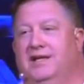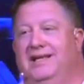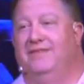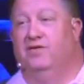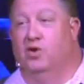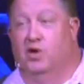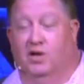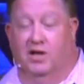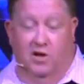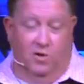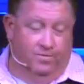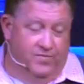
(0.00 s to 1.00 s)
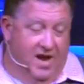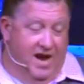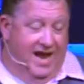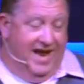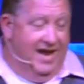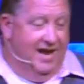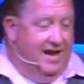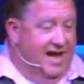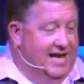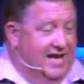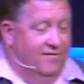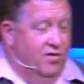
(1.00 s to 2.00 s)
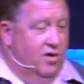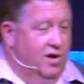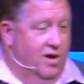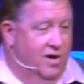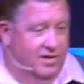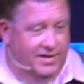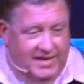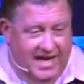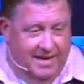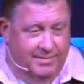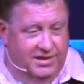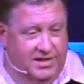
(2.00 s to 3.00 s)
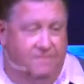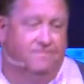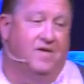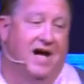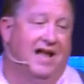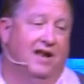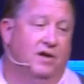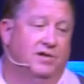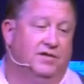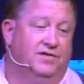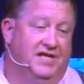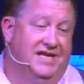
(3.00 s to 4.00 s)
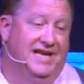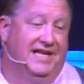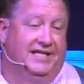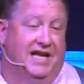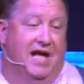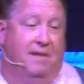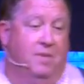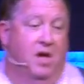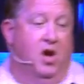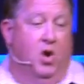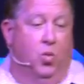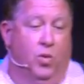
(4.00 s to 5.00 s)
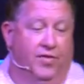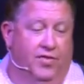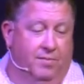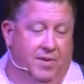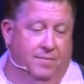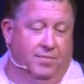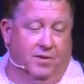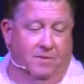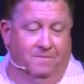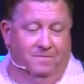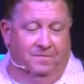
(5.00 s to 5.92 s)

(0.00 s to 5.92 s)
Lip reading: leave her alone and not give her a hard time, if she follows, if she gets up with the people